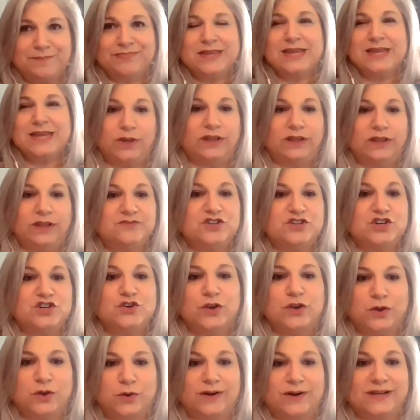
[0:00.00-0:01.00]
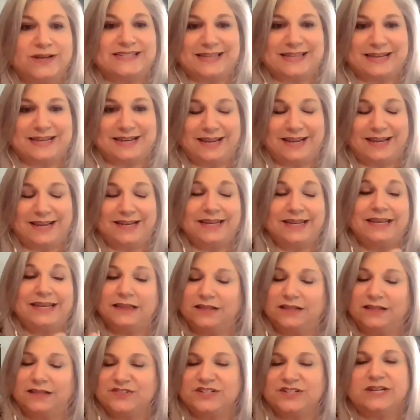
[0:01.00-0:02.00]
We lived in New York City and he
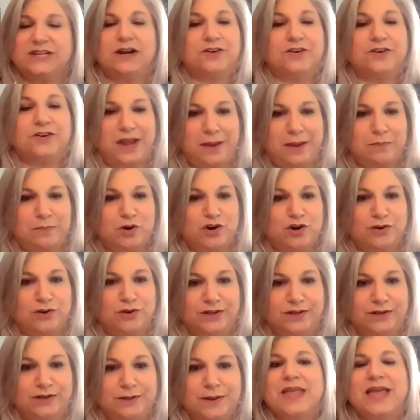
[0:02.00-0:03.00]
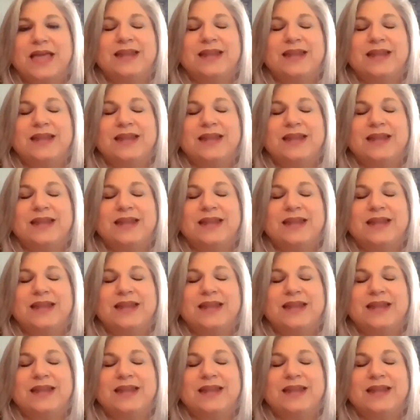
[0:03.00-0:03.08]
lived in our neighborhood,